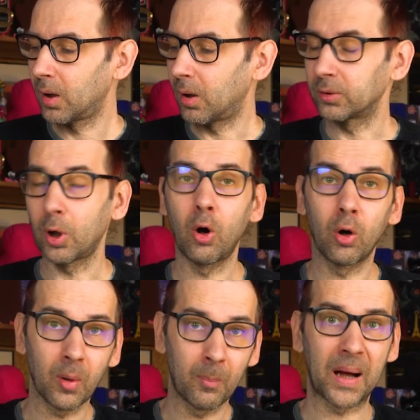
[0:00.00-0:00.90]
on the
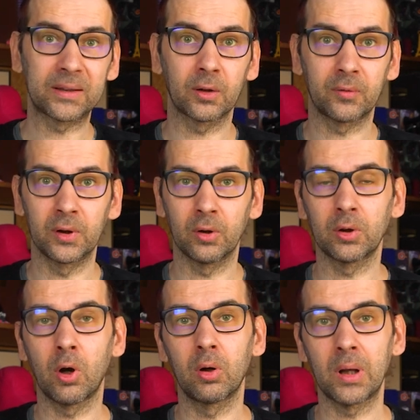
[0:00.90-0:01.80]
whole battlefield, on
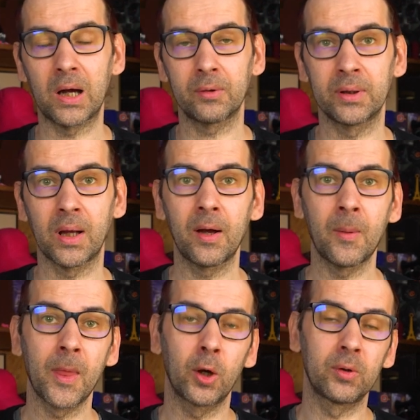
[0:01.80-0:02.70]
the whole arena,
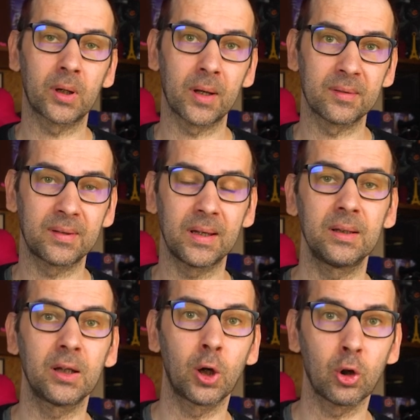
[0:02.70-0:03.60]
you are
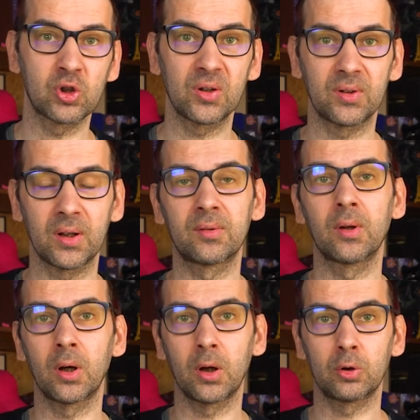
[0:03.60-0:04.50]
sending logistics
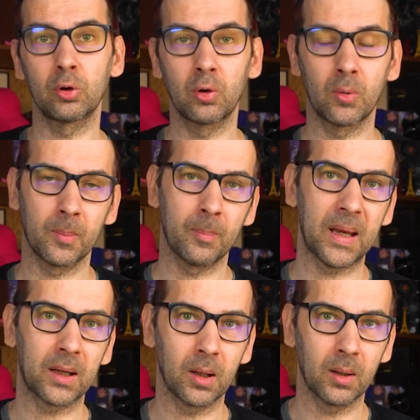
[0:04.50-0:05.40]
to
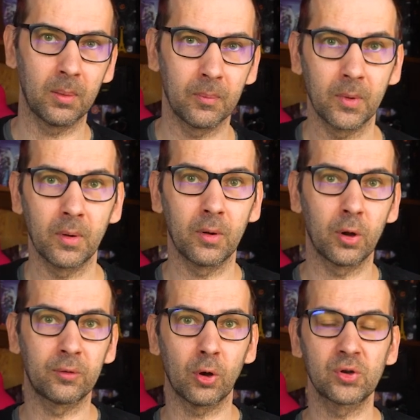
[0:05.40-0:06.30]
make
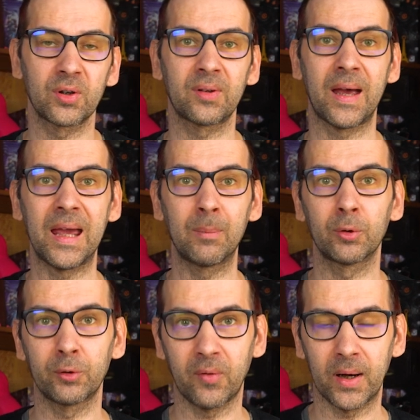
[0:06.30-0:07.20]
soldiers
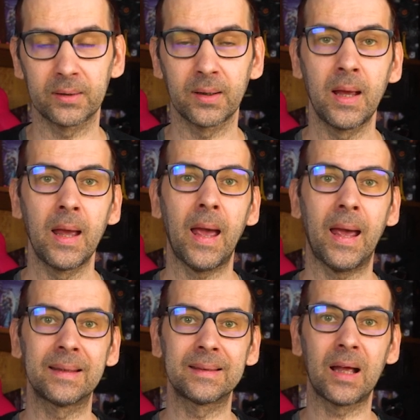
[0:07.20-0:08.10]
able to fight.
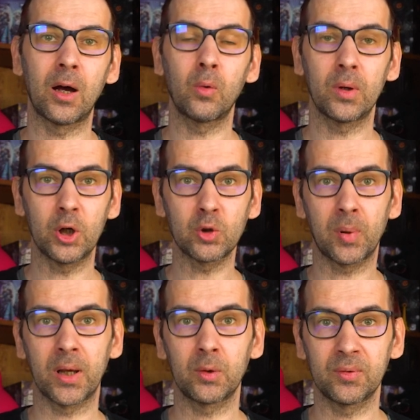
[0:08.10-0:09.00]
And now each
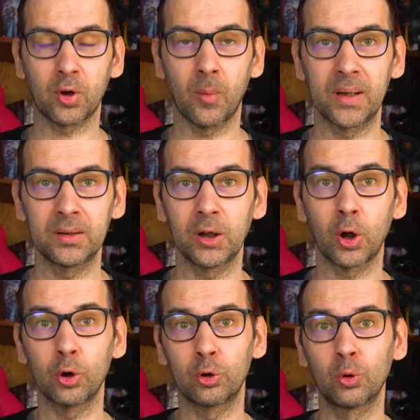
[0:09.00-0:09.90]
player is commanding
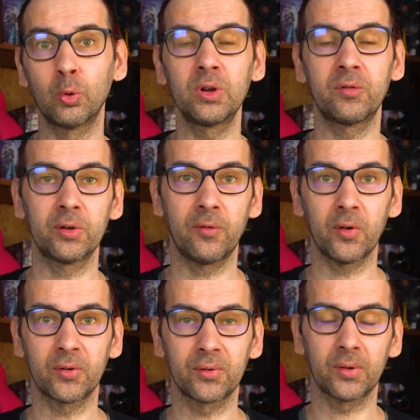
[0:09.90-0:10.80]
2 different
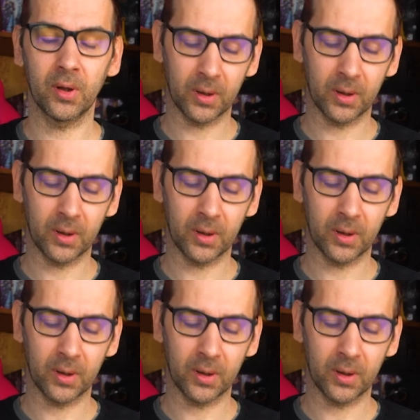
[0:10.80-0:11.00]
forces.